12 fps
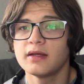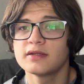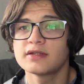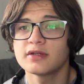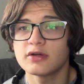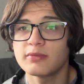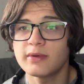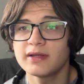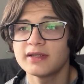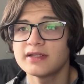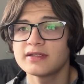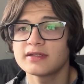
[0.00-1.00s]
Third
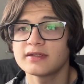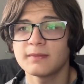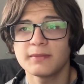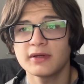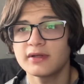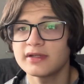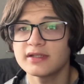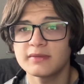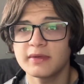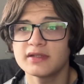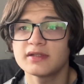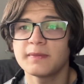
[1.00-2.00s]
one is
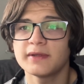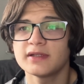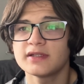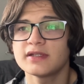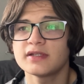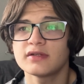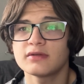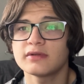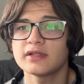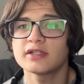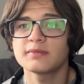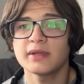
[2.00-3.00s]
imperialism and dependency theory
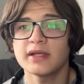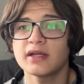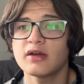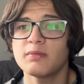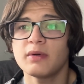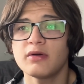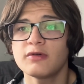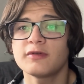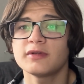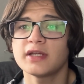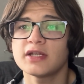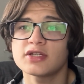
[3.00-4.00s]
explain how
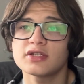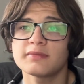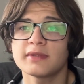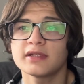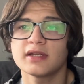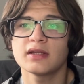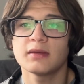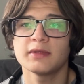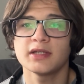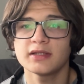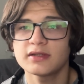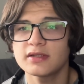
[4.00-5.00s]
powerful nations maintain
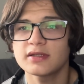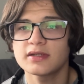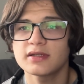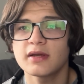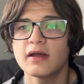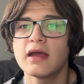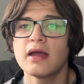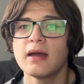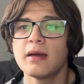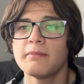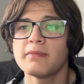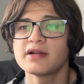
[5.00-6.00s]
dominance.
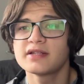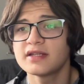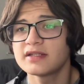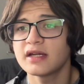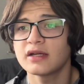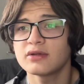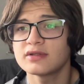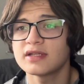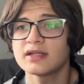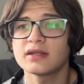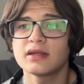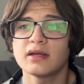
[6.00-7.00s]
Marxist argues
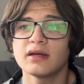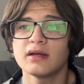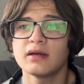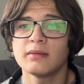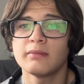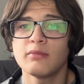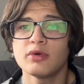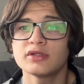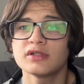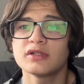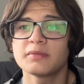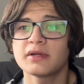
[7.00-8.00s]
that
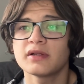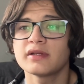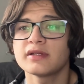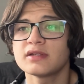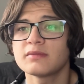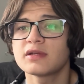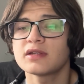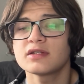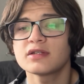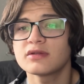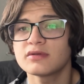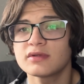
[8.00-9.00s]
modern imperialism
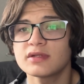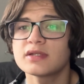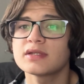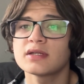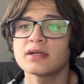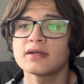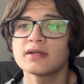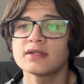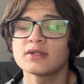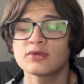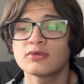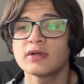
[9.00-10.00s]
continues
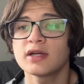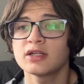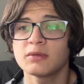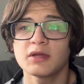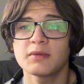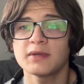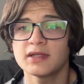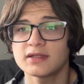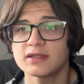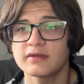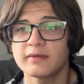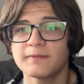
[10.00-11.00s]
through economic
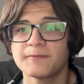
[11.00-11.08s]
means.